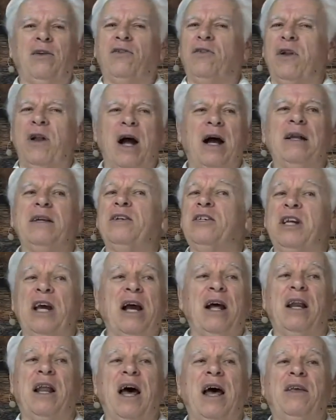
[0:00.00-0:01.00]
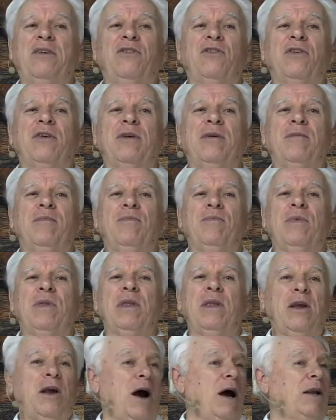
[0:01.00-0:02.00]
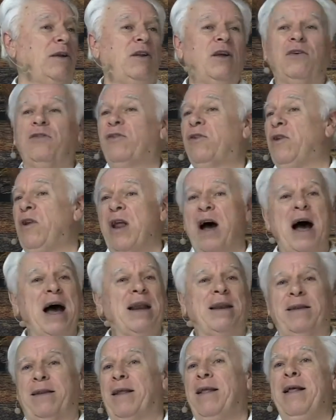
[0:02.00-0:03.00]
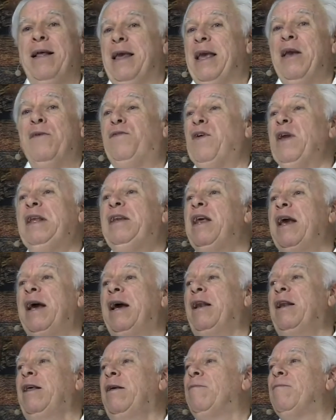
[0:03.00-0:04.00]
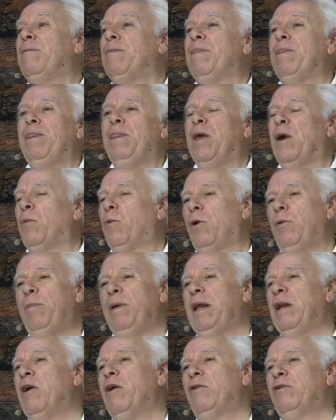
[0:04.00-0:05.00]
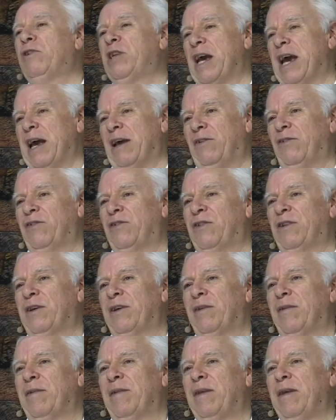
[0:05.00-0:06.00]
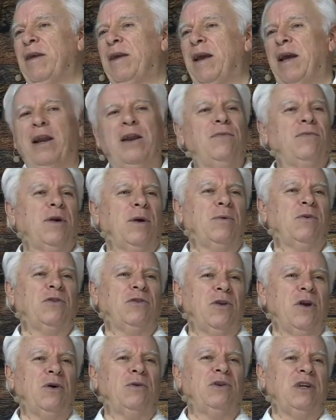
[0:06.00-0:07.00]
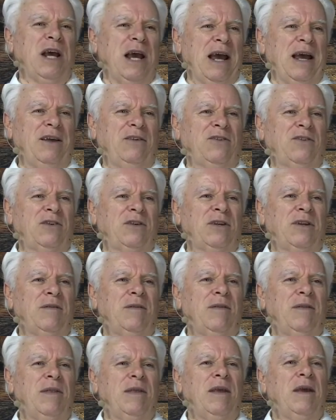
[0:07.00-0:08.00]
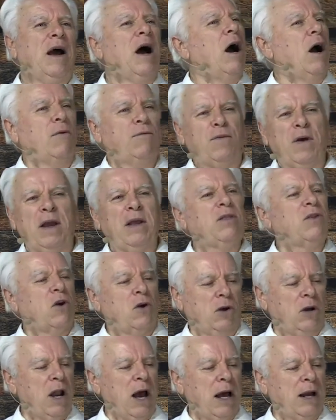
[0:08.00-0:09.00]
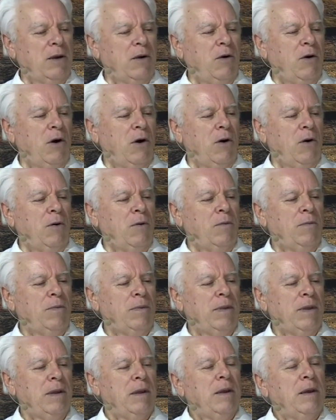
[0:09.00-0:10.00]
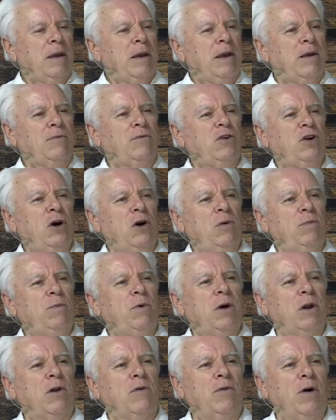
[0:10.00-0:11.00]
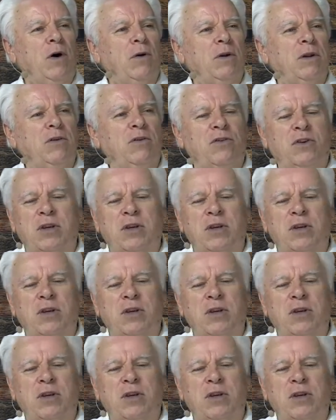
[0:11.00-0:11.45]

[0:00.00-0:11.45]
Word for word: does not tell us. God does not. If He did, there would be no test. And if there was no test, our faith could not grow. If Job could have only